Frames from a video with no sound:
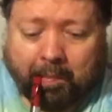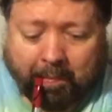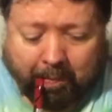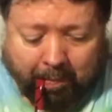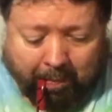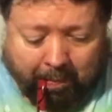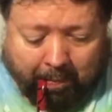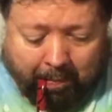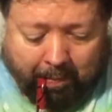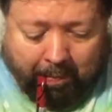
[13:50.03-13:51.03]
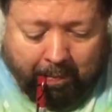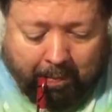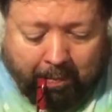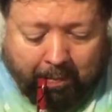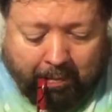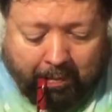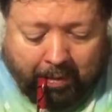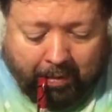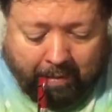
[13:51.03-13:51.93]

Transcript: (silence)